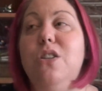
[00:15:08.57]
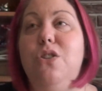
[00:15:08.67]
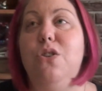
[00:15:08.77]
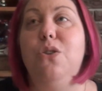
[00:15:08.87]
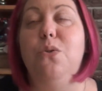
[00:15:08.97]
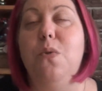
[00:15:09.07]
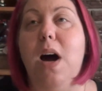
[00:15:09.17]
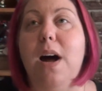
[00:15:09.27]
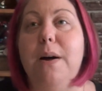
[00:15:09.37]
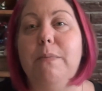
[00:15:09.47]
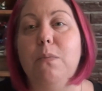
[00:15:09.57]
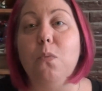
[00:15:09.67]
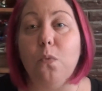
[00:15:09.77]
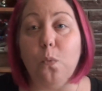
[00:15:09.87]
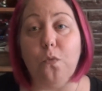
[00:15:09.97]
to
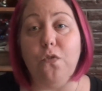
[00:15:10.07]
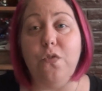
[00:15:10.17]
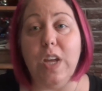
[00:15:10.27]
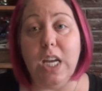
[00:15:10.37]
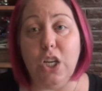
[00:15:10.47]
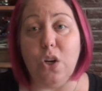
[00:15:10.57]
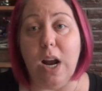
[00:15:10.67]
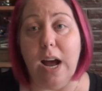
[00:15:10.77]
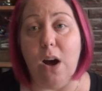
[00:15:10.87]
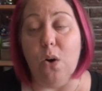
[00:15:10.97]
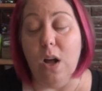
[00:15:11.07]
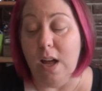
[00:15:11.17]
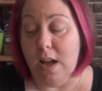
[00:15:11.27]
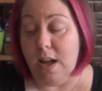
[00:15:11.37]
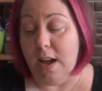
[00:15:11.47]
figure out
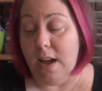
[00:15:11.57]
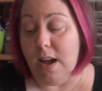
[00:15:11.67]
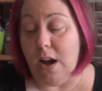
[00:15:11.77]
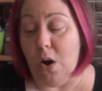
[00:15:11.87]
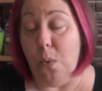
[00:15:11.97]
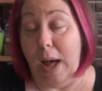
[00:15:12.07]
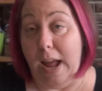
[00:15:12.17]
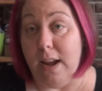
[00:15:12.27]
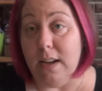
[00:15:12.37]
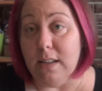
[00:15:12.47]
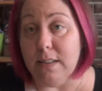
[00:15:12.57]
a way